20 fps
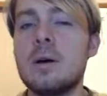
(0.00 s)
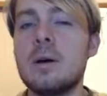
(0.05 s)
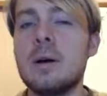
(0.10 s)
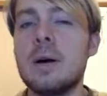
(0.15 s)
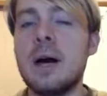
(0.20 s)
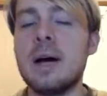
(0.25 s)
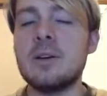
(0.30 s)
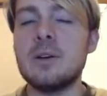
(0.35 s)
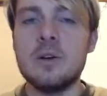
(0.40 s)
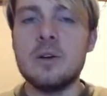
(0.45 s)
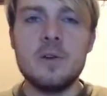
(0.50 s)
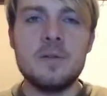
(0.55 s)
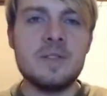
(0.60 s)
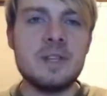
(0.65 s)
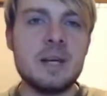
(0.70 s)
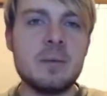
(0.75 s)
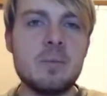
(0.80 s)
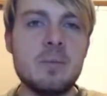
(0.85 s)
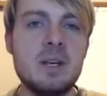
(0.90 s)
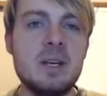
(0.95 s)
I don't know if
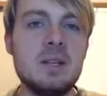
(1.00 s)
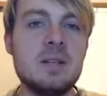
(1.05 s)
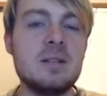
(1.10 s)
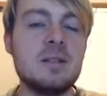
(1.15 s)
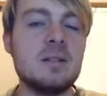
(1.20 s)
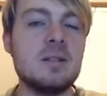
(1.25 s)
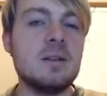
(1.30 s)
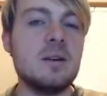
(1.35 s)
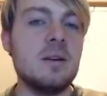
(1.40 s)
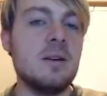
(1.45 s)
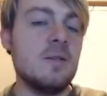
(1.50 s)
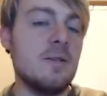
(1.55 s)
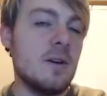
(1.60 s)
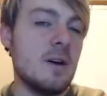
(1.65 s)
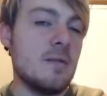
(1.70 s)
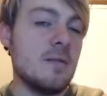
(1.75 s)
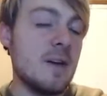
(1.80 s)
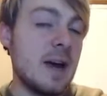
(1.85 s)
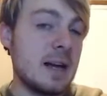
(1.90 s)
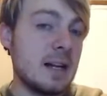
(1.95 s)
that means the
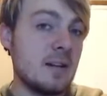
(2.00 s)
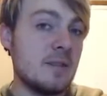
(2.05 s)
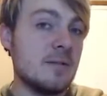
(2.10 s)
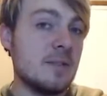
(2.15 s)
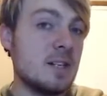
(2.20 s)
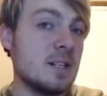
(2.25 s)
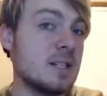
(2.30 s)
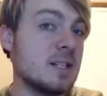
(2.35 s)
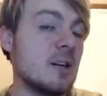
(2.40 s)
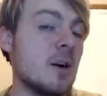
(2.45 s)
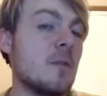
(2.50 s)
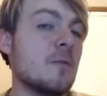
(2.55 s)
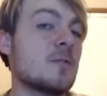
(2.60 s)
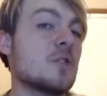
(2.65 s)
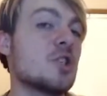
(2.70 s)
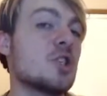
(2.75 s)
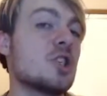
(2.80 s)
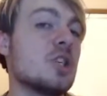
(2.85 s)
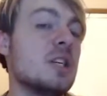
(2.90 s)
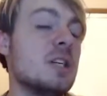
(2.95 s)
effectiveness of
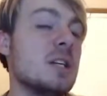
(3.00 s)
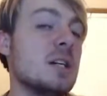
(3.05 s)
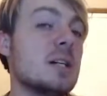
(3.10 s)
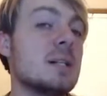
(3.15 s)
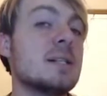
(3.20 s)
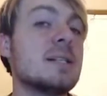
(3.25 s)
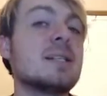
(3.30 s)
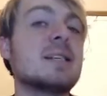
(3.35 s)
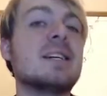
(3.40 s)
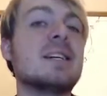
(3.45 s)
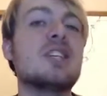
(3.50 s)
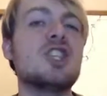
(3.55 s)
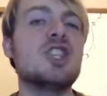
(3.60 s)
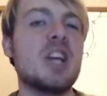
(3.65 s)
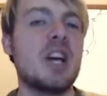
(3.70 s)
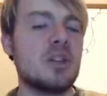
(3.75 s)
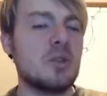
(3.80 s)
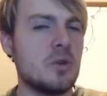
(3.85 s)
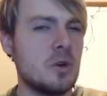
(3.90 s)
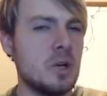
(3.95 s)
shields in
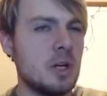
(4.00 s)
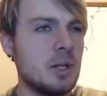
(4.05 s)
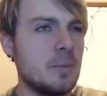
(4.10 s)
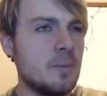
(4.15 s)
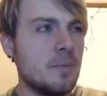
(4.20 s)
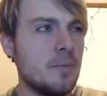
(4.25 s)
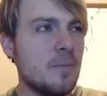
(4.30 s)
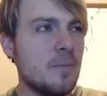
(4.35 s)
general.